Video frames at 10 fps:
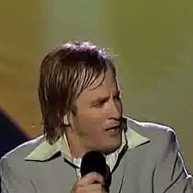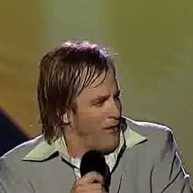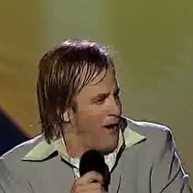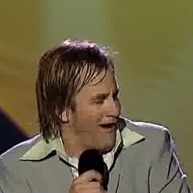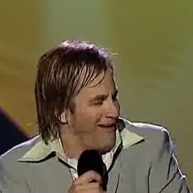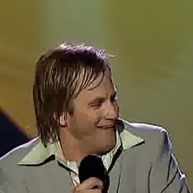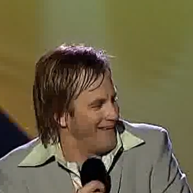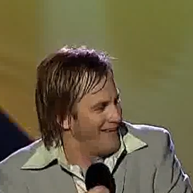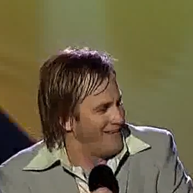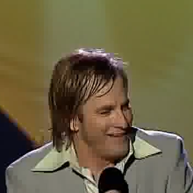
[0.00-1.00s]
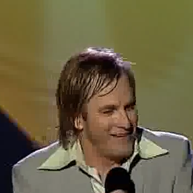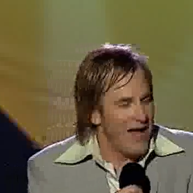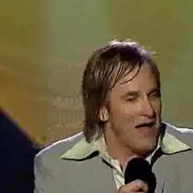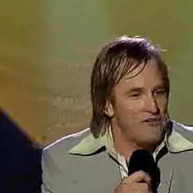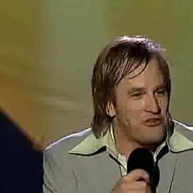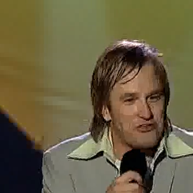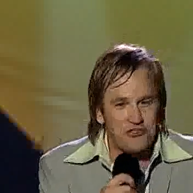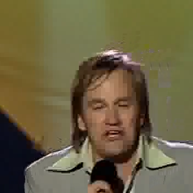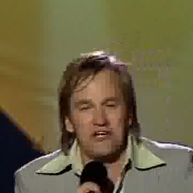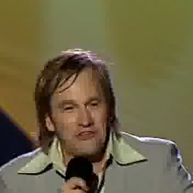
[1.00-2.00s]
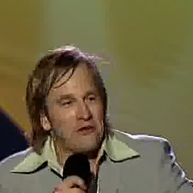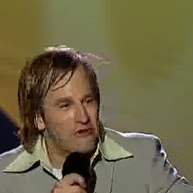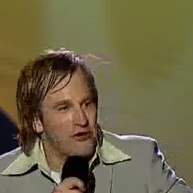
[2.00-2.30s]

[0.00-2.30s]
Come on. Haven't you seen the